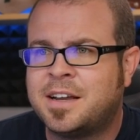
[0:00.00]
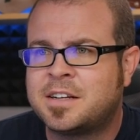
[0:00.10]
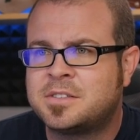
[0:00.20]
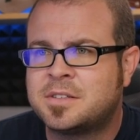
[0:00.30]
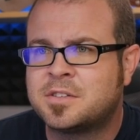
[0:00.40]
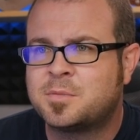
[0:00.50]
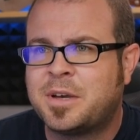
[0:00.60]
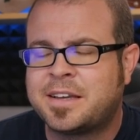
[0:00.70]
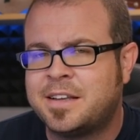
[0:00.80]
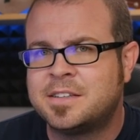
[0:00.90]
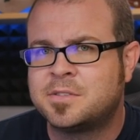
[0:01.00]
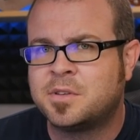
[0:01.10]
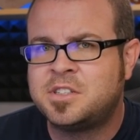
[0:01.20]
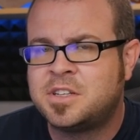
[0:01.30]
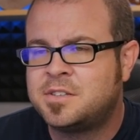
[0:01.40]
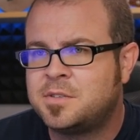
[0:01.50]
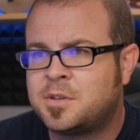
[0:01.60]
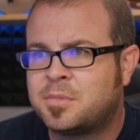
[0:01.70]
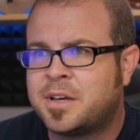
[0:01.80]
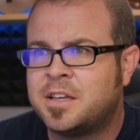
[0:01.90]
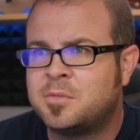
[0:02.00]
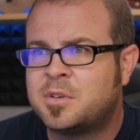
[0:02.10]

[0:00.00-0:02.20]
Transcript: that actually goes back and is only Gen 2 compliant.